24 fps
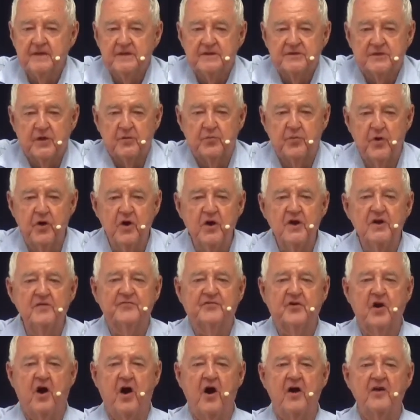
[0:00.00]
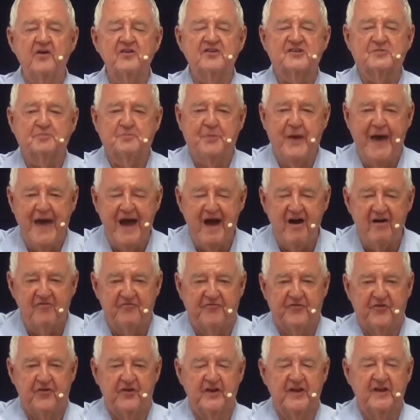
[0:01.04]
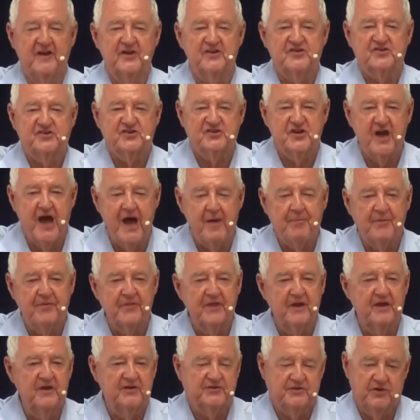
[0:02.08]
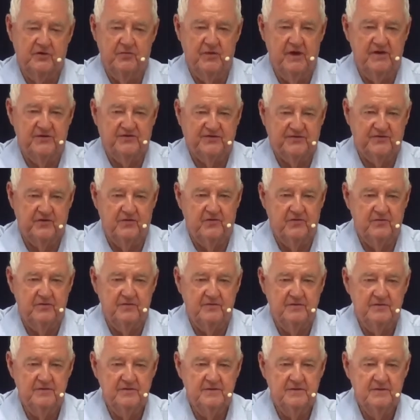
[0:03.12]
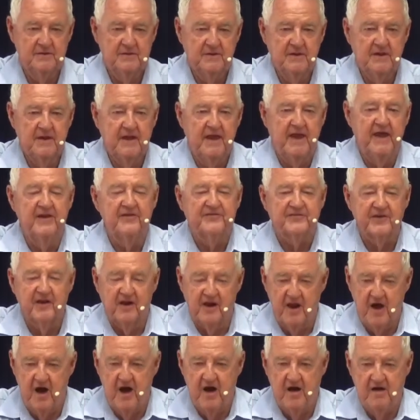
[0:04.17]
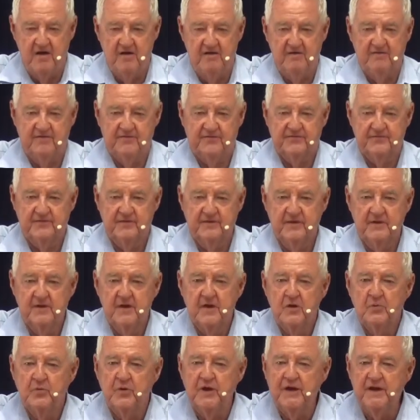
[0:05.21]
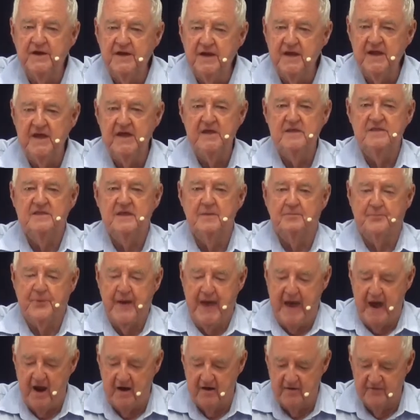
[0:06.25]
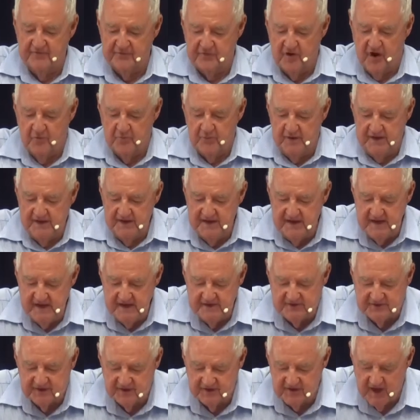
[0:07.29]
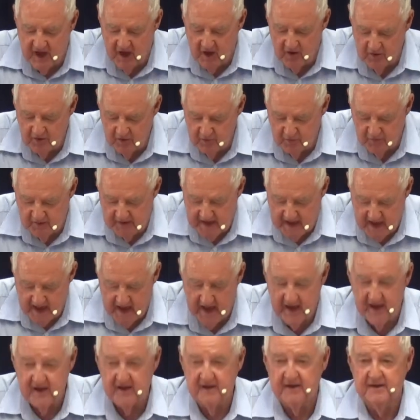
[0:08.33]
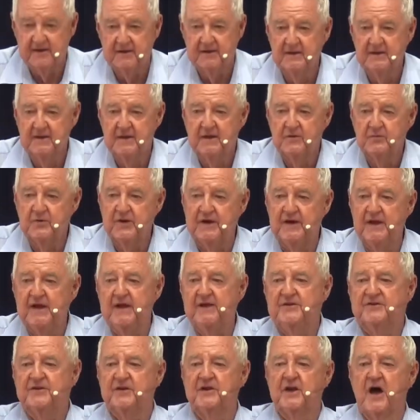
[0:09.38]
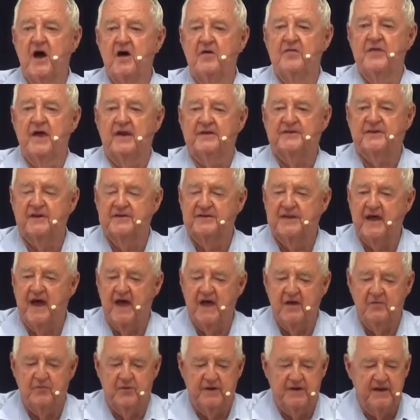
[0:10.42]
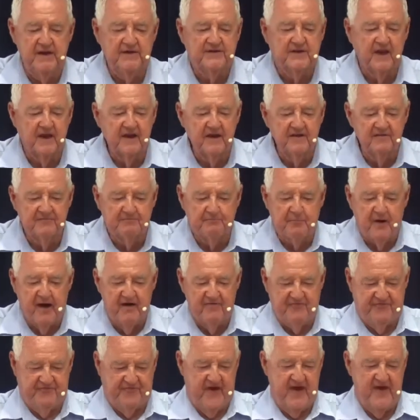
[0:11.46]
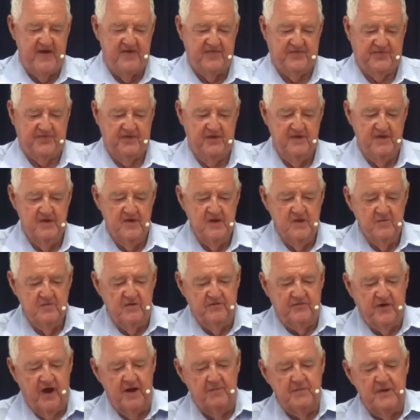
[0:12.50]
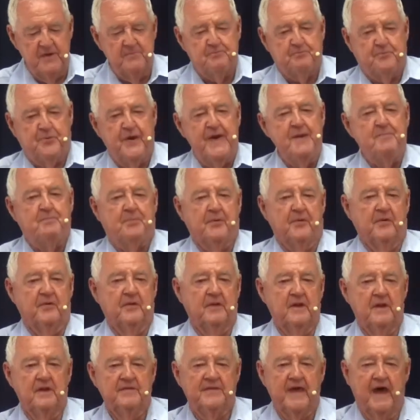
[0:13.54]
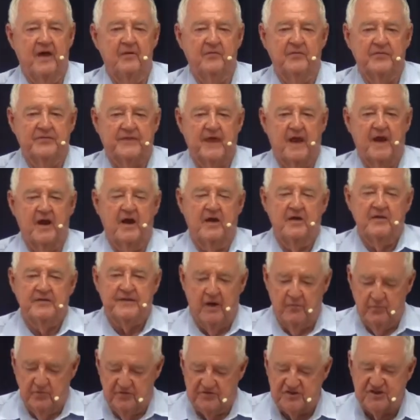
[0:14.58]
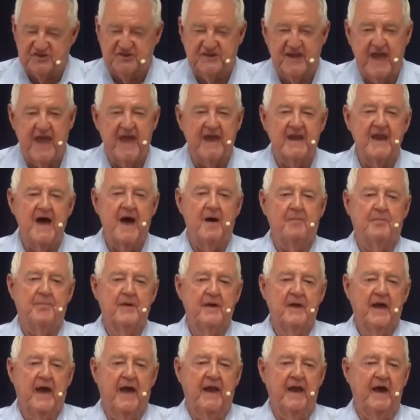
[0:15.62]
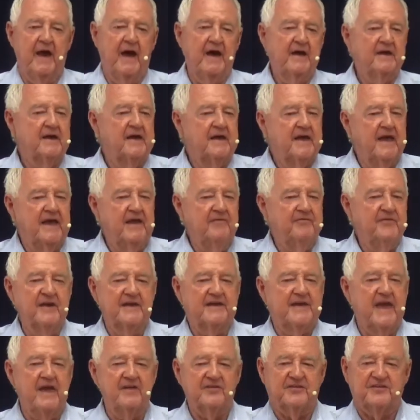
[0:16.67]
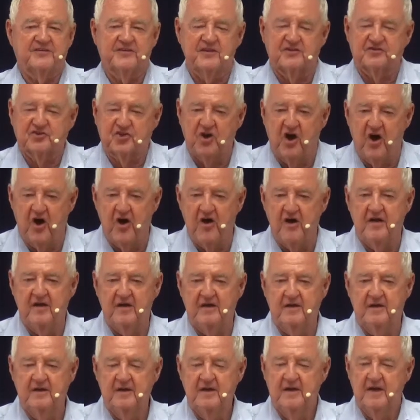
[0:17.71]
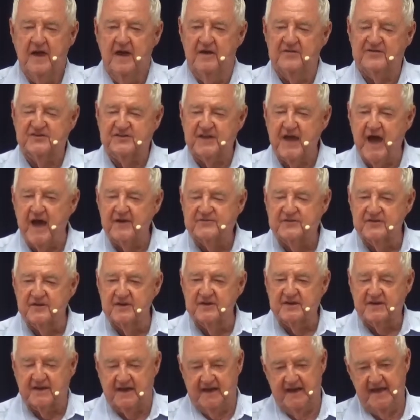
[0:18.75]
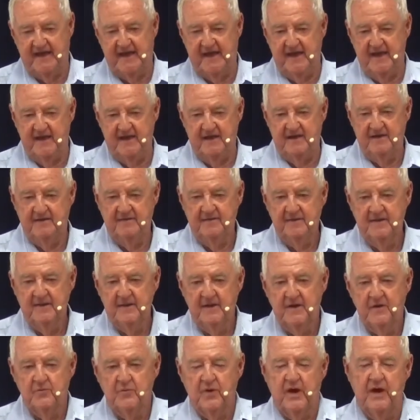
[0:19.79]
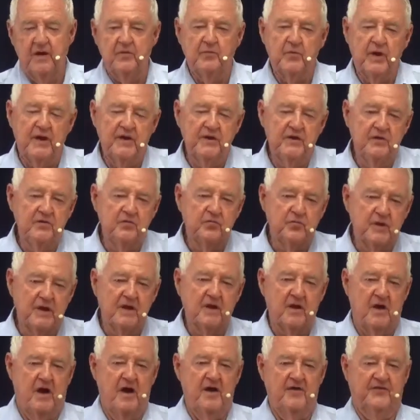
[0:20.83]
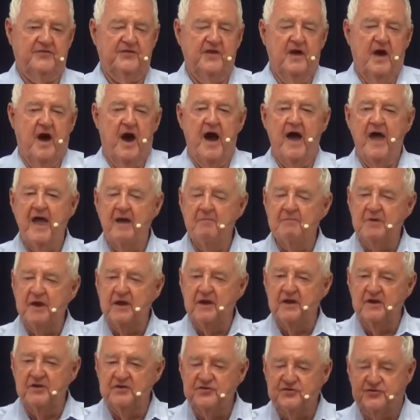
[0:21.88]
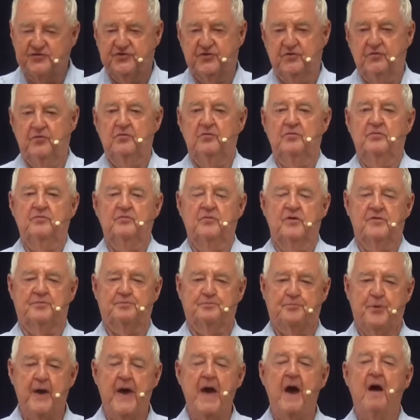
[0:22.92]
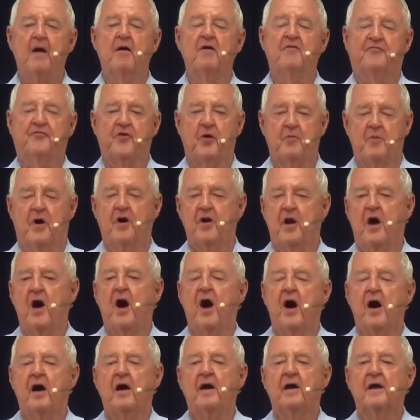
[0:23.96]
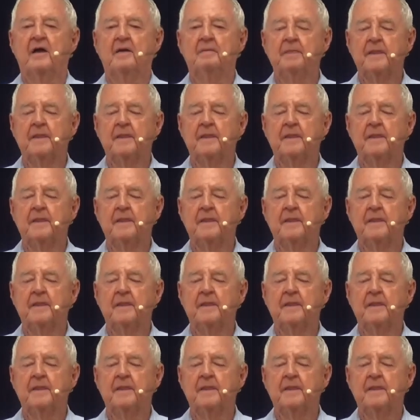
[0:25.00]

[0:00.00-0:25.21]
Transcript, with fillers: The Word of God is powerful, it is sharper than a two edged sword, it is alive. We need the power of God, we need to know who we are. We need to know that today we need to live by faith. We've got to be people that, that, that will stand up and, uh, uh, even against the tide and start to declare. When, when you realize, I have been endured with power from on high.